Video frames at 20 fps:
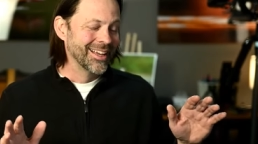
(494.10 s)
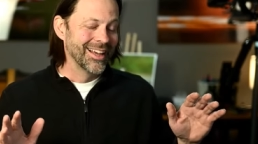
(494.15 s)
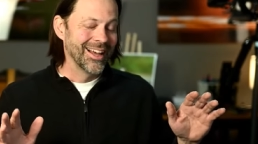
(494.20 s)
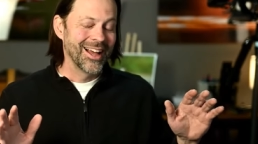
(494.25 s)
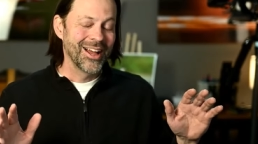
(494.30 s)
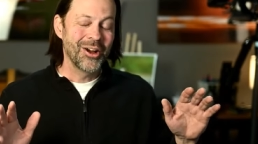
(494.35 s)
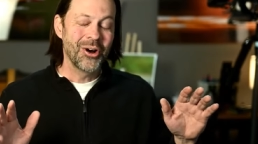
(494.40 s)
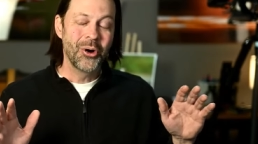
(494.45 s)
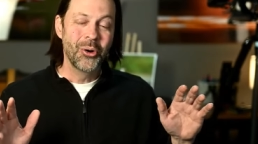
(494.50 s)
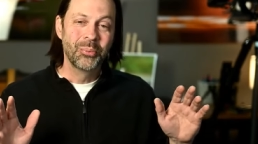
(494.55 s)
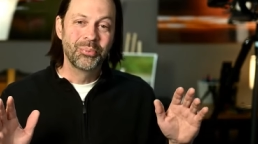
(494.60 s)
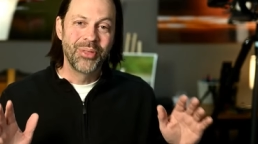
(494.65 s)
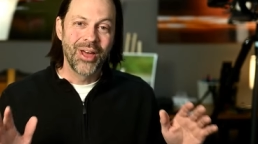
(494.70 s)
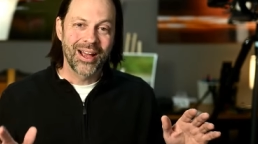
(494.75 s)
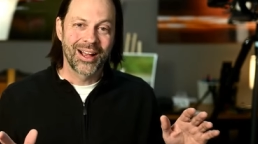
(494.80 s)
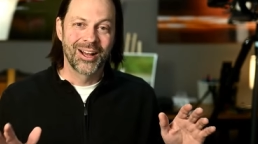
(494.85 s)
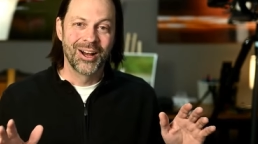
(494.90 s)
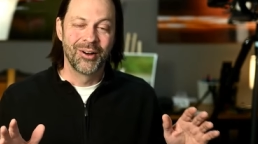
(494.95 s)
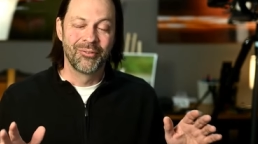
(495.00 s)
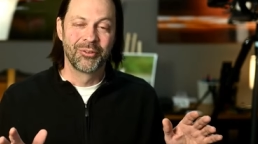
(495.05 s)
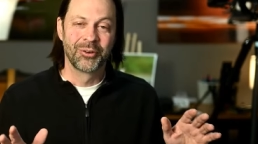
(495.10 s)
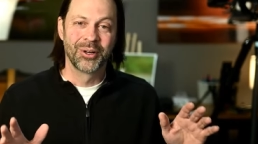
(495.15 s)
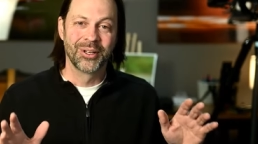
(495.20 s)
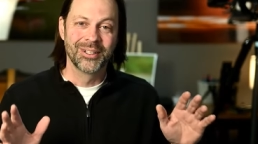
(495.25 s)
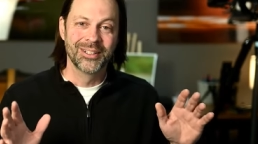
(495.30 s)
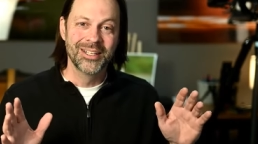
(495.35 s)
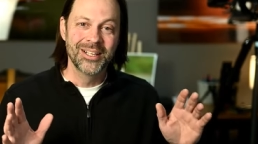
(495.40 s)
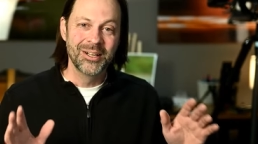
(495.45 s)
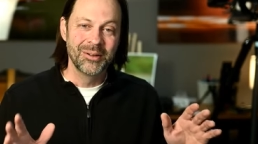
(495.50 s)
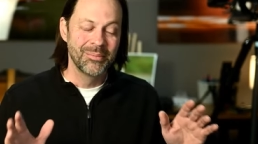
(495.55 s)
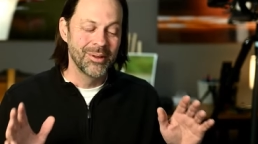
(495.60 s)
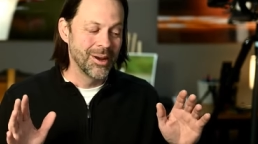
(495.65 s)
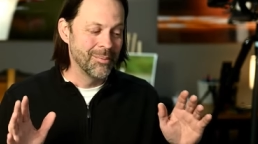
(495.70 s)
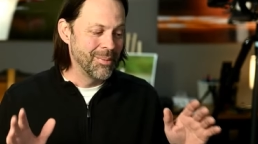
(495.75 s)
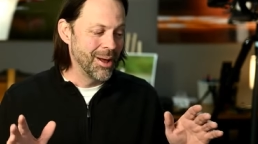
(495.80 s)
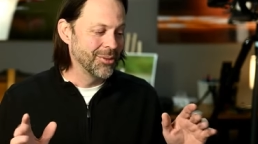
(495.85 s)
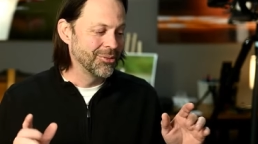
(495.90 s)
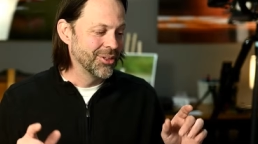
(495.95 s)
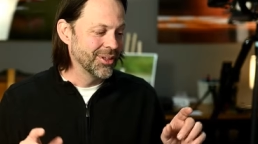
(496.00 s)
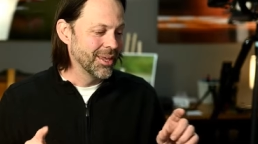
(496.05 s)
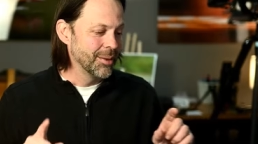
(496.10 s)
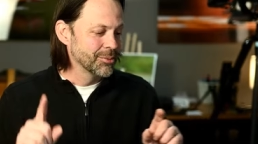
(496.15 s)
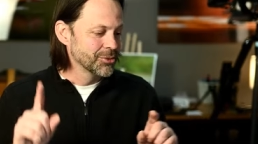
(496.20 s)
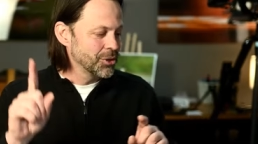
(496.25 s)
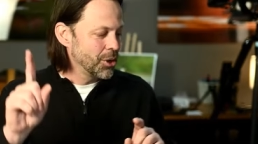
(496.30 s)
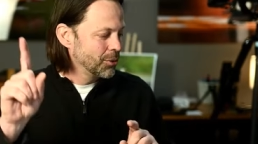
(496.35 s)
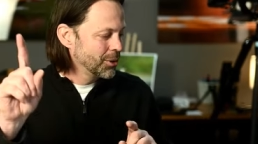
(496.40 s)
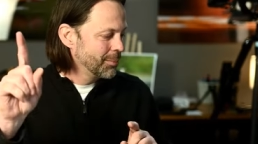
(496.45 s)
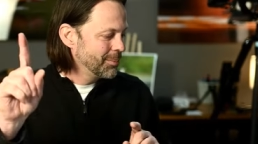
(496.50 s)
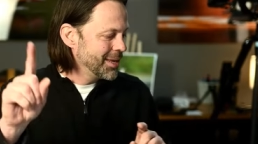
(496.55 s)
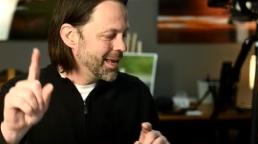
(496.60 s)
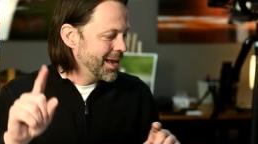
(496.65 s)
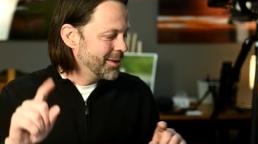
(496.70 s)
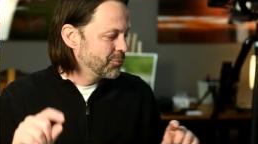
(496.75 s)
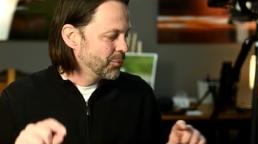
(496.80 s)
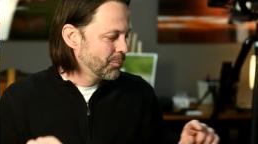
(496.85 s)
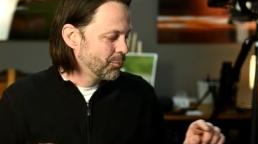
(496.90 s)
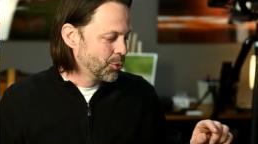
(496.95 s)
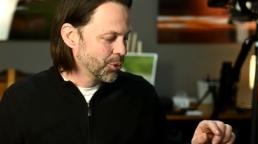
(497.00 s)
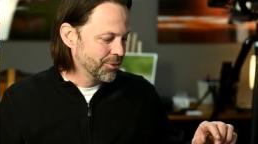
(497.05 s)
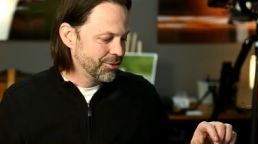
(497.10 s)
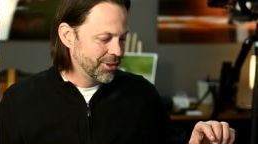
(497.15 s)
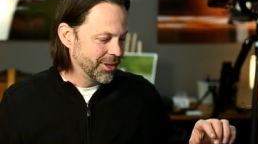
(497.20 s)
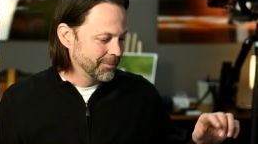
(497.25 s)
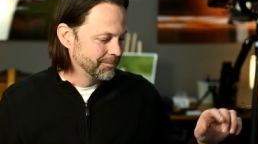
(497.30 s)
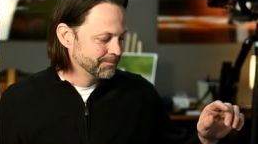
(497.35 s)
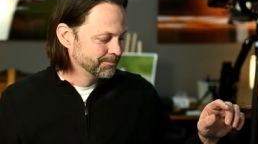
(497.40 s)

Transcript: I hope that covered a little bit about the gimbals. Oh, let me add one more thing.